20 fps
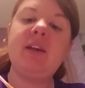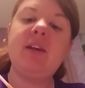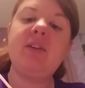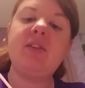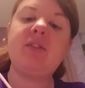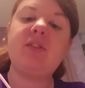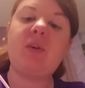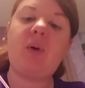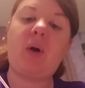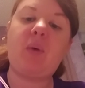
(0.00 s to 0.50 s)

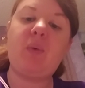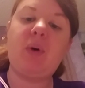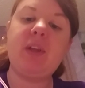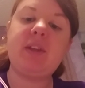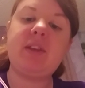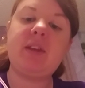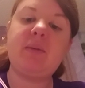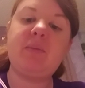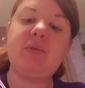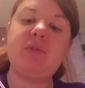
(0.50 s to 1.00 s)
So I want
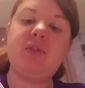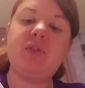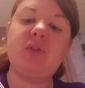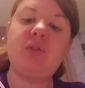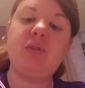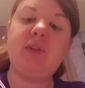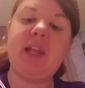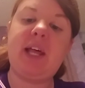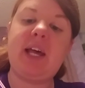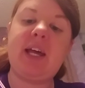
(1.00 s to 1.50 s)
them
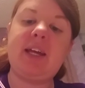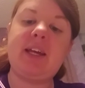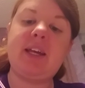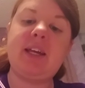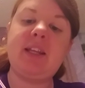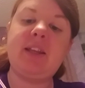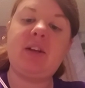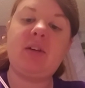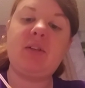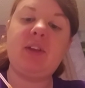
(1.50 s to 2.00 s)
to lay
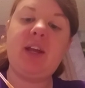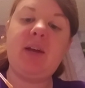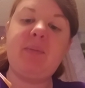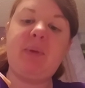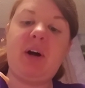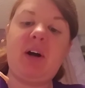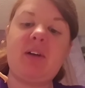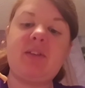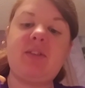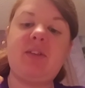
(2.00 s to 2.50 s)
in their lay
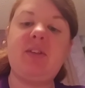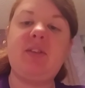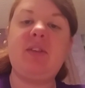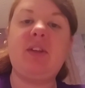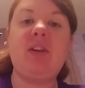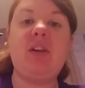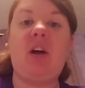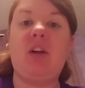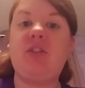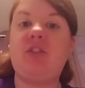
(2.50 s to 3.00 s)
boxes
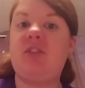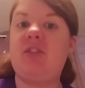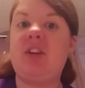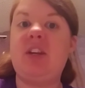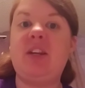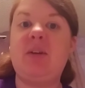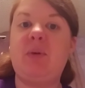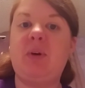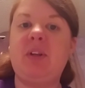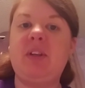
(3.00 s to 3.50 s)
and not just
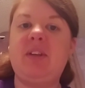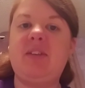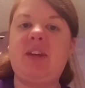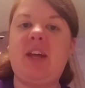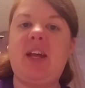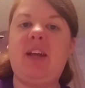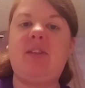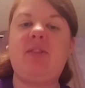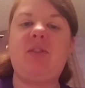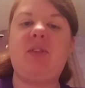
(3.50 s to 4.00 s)
anywhere in the
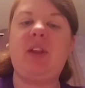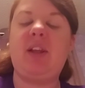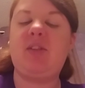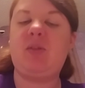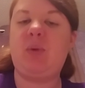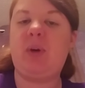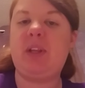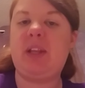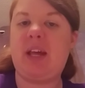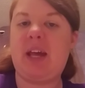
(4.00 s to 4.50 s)
tank, so that's
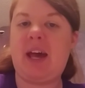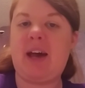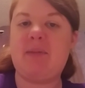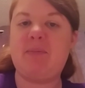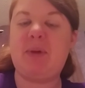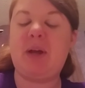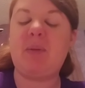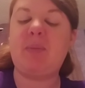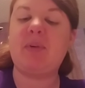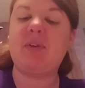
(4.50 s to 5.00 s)
why they have
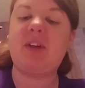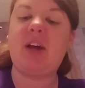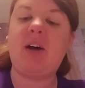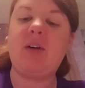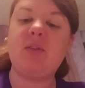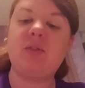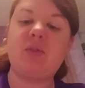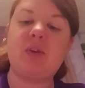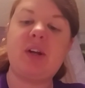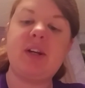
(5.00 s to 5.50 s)
paper
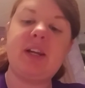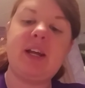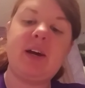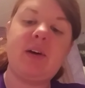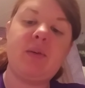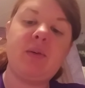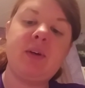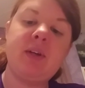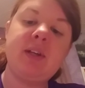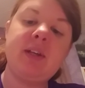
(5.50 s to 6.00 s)
towels right now.